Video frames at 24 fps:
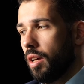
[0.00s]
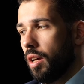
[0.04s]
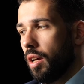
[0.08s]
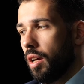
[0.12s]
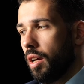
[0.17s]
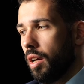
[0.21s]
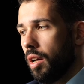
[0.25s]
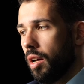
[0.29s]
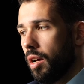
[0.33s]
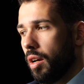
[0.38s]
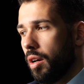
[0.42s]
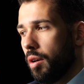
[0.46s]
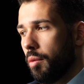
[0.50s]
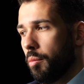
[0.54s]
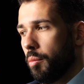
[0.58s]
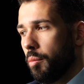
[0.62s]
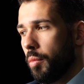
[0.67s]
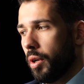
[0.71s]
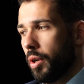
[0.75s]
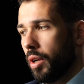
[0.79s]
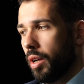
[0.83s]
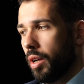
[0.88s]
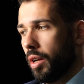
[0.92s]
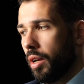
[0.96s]

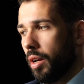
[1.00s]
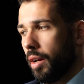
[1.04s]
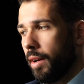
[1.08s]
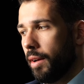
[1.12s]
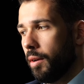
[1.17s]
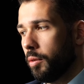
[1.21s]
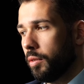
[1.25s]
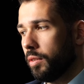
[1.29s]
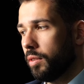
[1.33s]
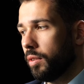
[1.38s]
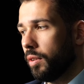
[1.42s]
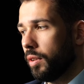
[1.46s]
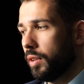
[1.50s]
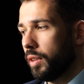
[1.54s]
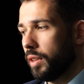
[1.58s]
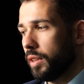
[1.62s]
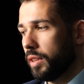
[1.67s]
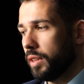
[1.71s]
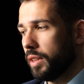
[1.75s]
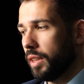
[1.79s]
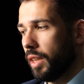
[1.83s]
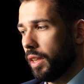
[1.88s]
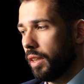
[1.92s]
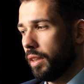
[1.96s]
But I also
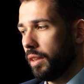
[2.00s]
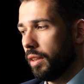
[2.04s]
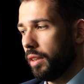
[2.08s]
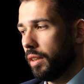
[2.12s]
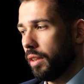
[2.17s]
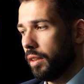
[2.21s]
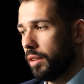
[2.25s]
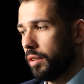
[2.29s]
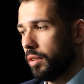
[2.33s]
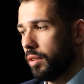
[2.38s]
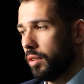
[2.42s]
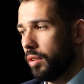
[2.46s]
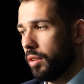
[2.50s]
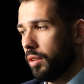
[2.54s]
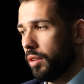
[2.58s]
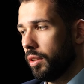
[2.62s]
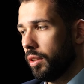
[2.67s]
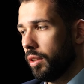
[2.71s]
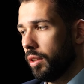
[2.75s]
understand that